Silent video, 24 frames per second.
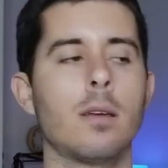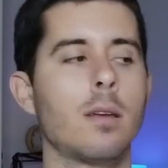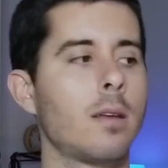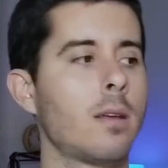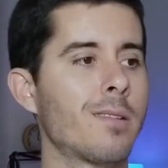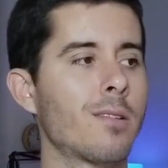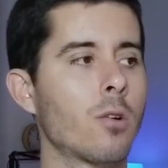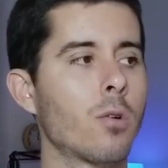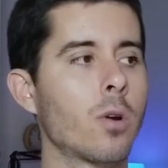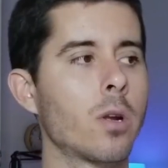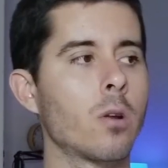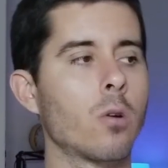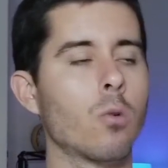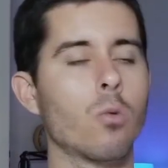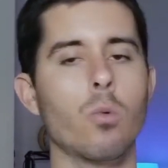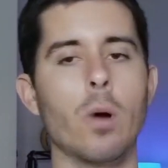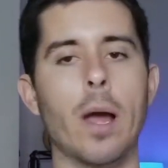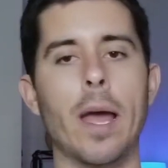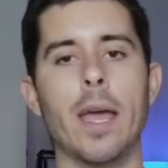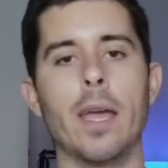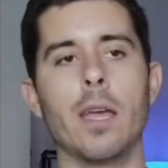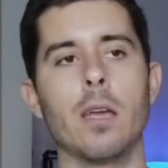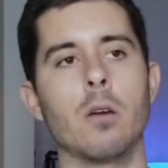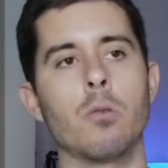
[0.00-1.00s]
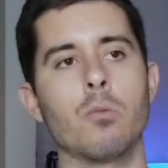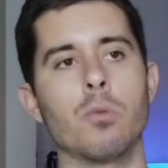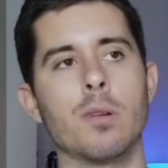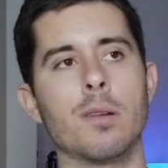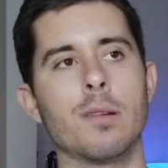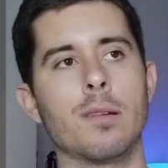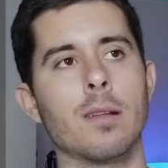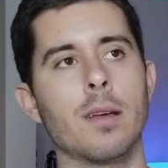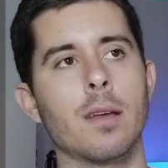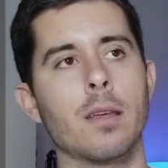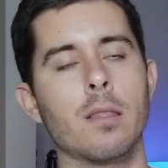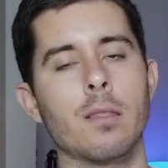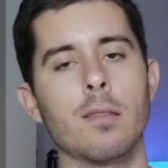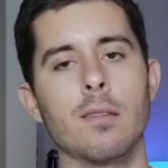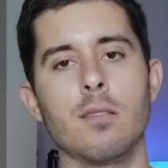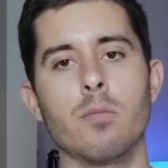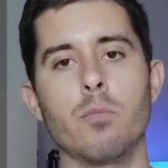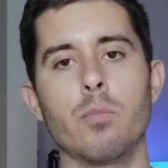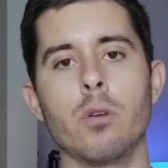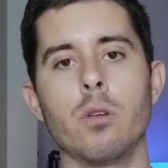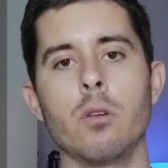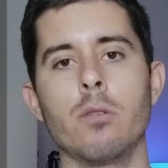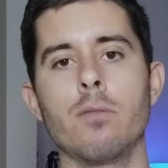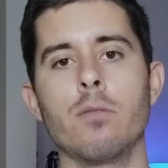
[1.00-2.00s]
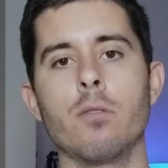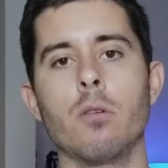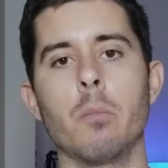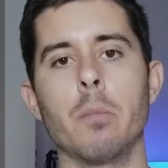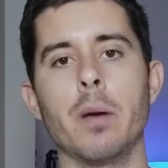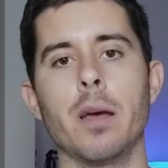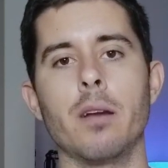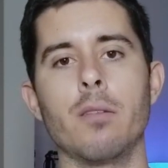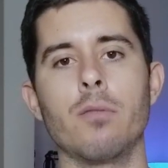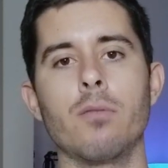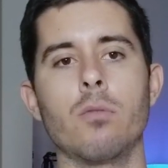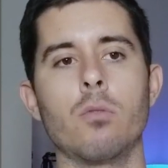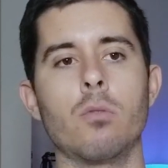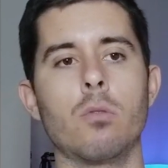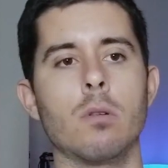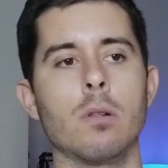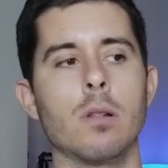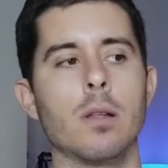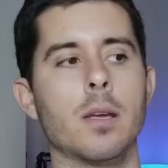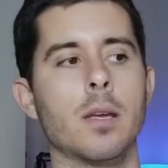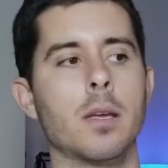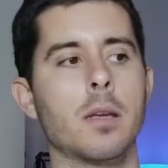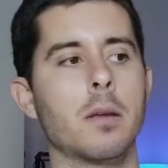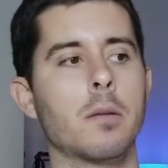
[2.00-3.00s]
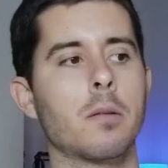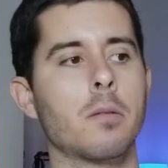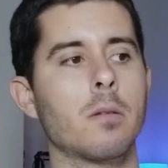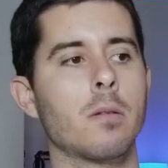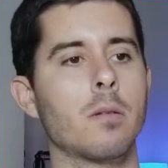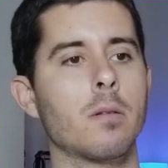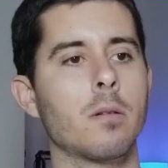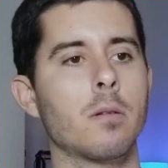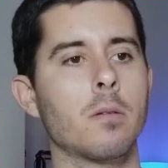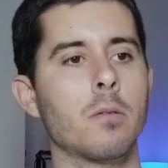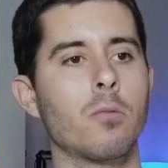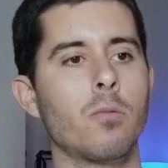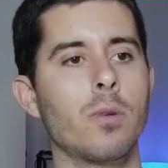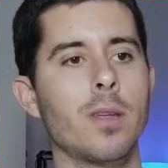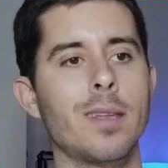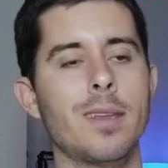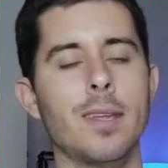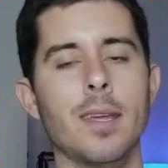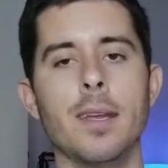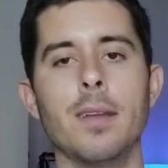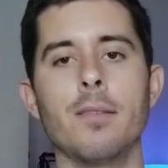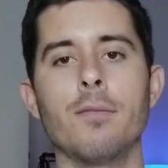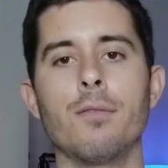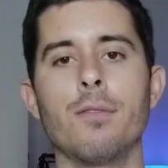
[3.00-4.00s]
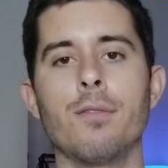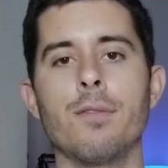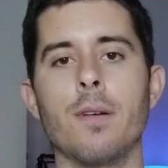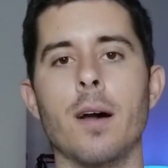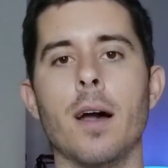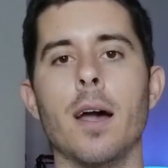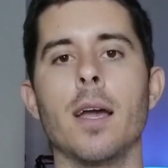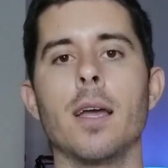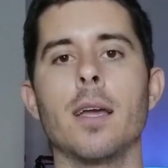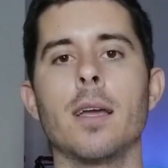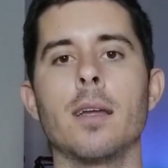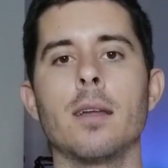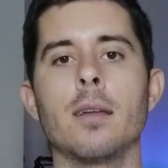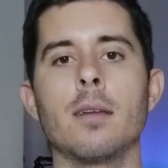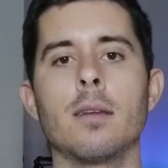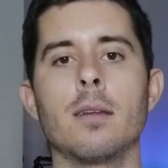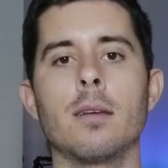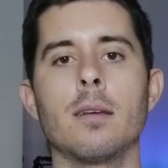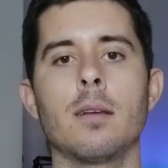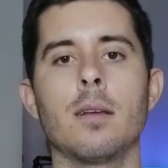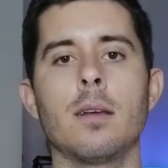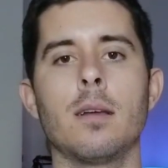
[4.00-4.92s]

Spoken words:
So in a way, it was like this beautiful metaphor, like we didn't find